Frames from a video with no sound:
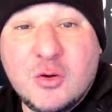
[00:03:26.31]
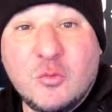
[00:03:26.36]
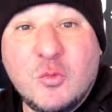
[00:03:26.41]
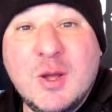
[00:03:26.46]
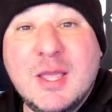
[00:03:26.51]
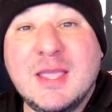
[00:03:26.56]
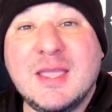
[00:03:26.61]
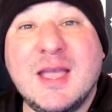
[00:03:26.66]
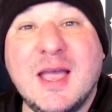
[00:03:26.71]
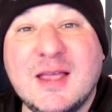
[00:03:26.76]

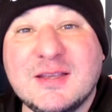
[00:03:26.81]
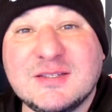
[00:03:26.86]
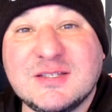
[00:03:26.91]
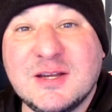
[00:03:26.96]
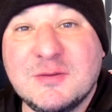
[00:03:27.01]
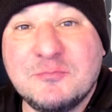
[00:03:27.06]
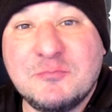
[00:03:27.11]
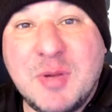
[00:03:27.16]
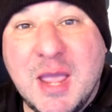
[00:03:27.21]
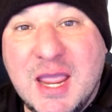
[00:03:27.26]
We got
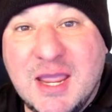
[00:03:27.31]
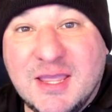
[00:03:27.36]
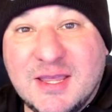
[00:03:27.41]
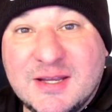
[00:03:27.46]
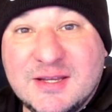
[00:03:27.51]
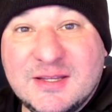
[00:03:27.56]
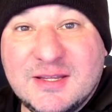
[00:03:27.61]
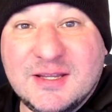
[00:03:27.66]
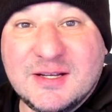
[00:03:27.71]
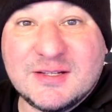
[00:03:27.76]
some
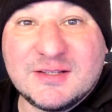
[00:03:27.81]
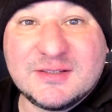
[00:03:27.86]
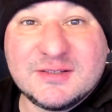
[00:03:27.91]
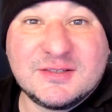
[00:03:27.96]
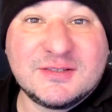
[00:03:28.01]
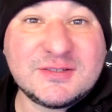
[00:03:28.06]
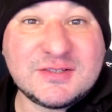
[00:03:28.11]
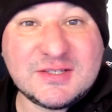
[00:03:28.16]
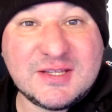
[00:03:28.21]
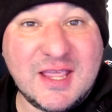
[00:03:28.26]
bacon in a
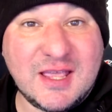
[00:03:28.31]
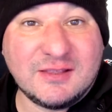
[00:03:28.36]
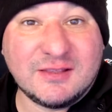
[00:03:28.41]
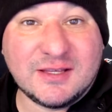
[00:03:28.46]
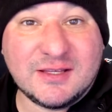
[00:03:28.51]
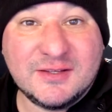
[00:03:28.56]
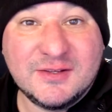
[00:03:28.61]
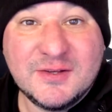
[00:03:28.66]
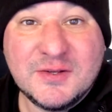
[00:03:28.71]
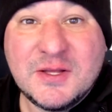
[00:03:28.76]
little
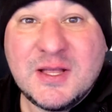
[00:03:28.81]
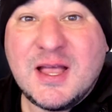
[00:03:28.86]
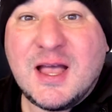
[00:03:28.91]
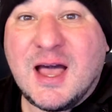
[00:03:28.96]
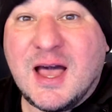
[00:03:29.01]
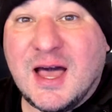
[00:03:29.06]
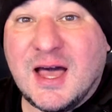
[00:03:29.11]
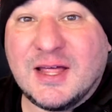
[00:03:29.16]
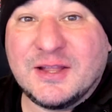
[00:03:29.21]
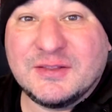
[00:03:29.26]
skillet
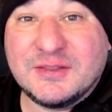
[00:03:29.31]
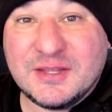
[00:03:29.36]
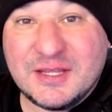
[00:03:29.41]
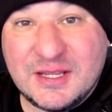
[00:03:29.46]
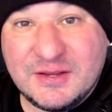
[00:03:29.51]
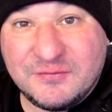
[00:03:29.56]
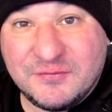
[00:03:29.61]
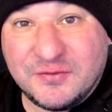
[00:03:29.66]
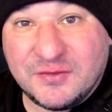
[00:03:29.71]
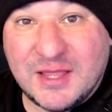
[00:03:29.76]
on
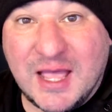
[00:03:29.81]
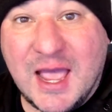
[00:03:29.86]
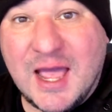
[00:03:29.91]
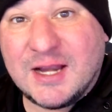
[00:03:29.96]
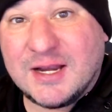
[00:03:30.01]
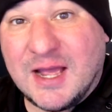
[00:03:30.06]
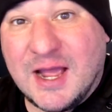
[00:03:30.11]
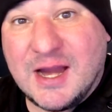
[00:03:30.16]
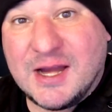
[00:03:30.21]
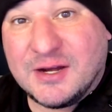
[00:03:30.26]
the
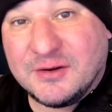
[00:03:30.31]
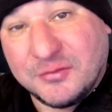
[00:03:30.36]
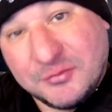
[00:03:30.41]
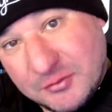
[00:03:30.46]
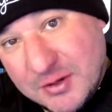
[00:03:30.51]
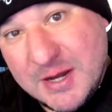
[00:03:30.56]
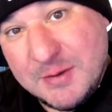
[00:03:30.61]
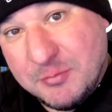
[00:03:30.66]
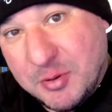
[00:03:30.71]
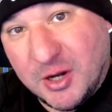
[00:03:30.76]
flat iron
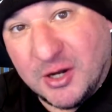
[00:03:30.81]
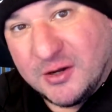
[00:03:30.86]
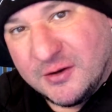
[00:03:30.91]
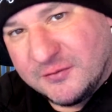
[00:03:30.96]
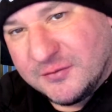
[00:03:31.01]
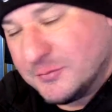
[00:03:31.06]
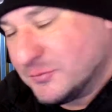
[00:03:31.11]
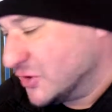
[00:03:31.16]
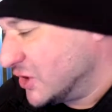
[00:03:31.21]
3-burner from